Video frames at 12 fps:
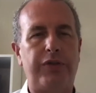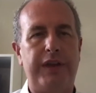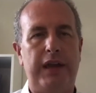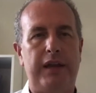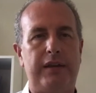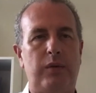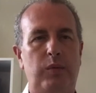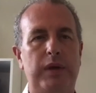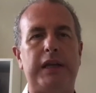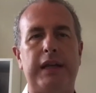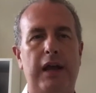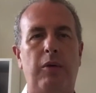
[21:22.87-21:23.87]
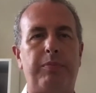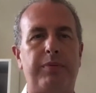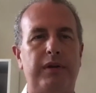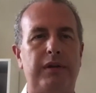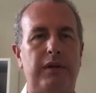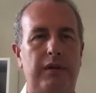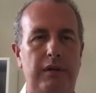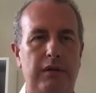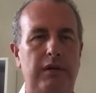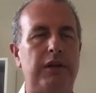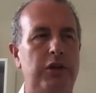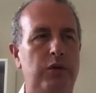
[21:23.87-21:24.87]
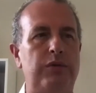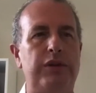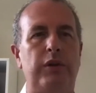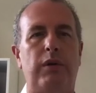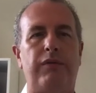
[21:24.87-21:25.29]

thing that we can help you do.